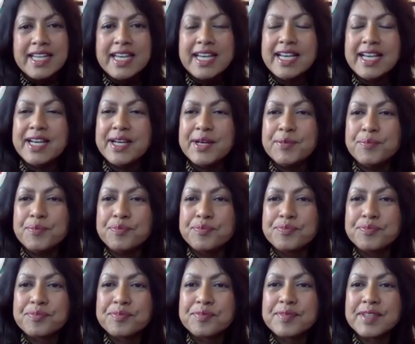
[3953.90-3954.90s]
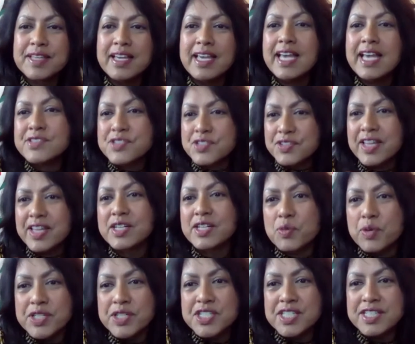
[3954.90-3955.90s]
and answer that
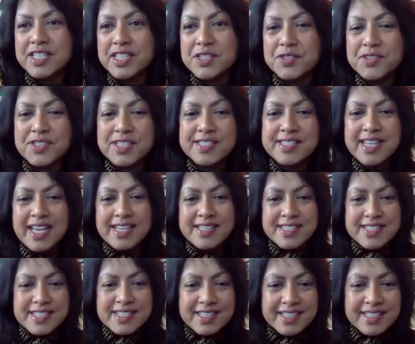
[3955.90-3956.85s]
question that you just asked.